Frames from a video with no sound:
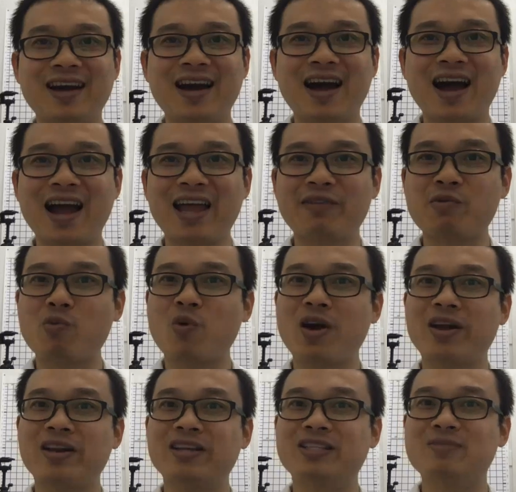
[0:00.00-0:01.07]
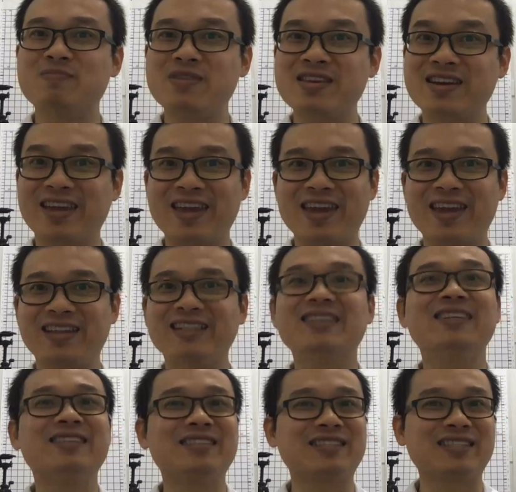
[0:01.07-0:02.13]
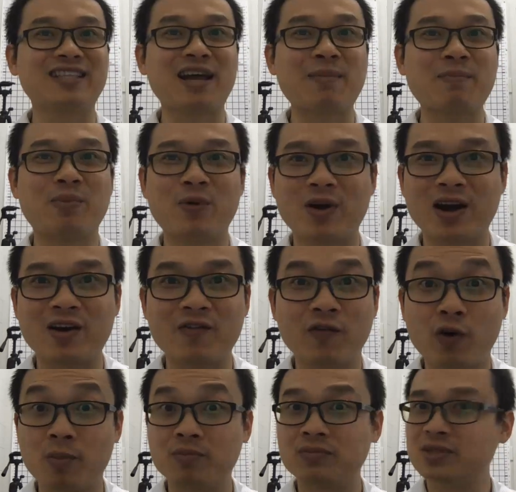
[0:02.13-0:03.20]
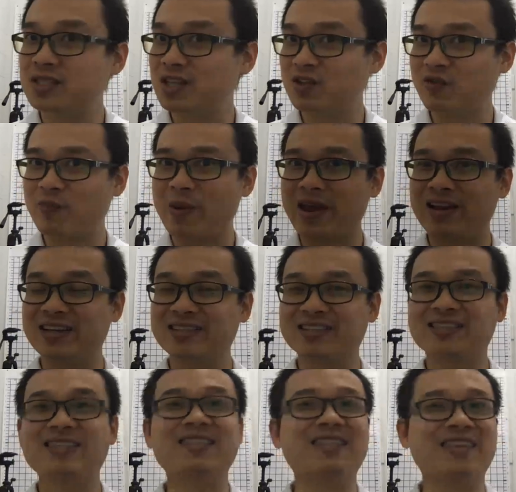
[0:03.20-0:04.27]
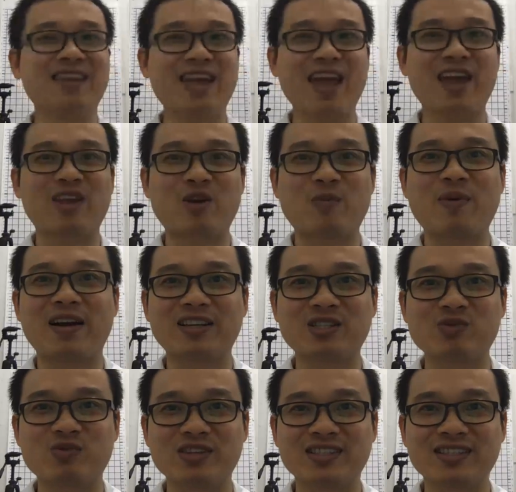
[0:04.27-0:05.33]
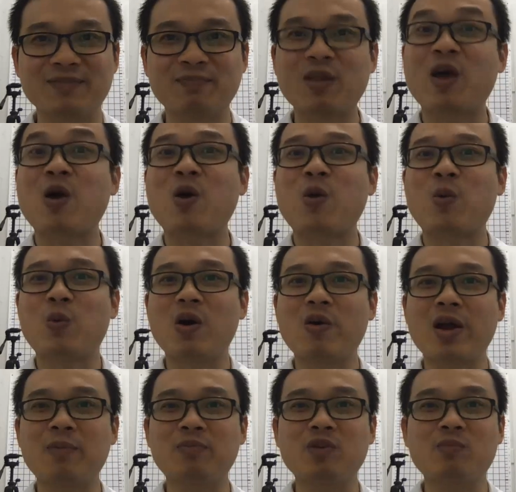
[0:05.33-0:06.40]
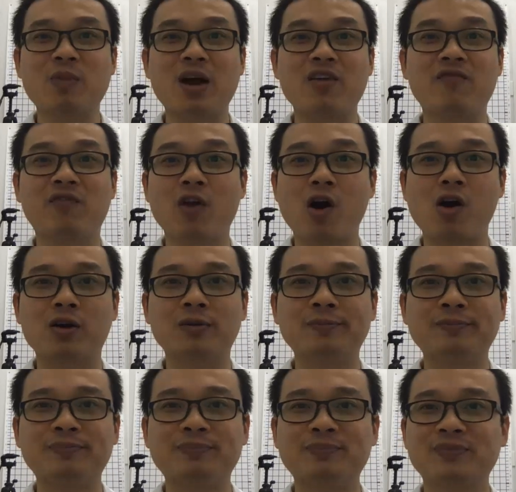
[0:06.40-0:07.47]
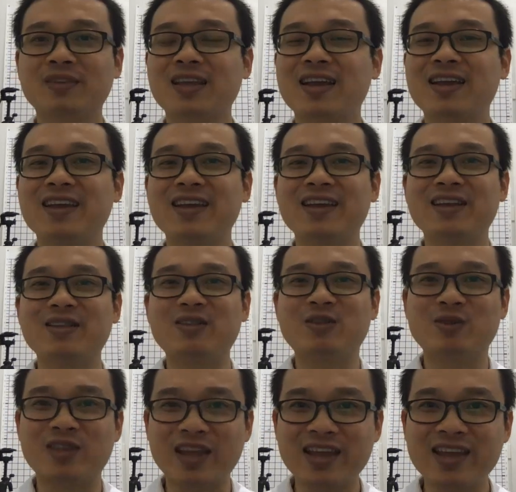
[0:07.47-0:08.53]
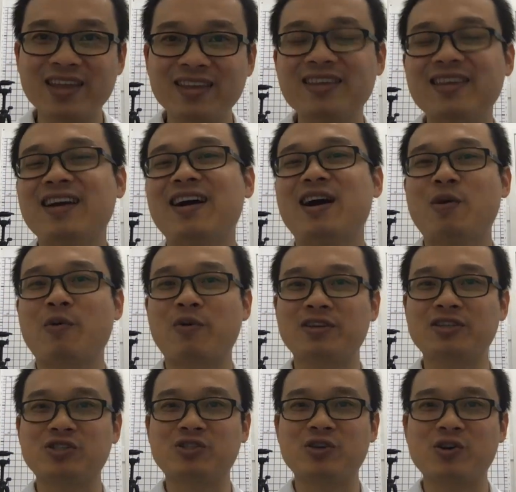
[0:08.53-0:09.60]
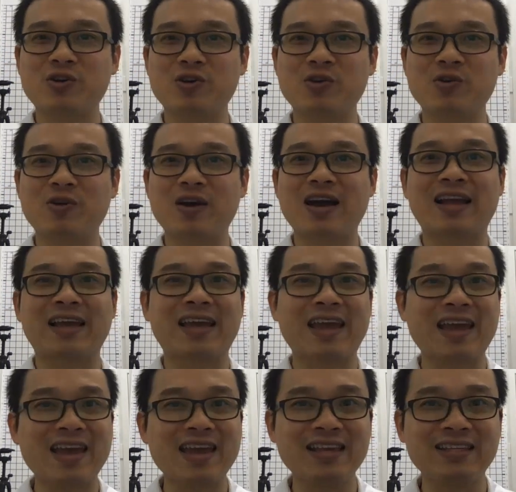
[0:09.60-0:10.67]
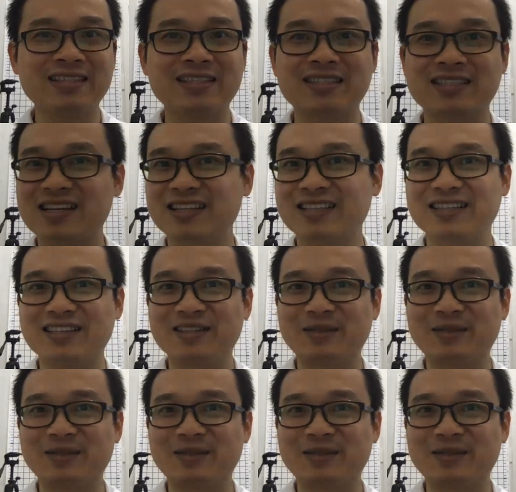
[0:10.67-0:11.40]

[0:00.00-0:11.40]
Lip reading: Hi everyone, it's me again, Szenan-Balance from Self-Balance, the acupuncturist. Welcome to my vlog. Today, I'm going to show you a case study,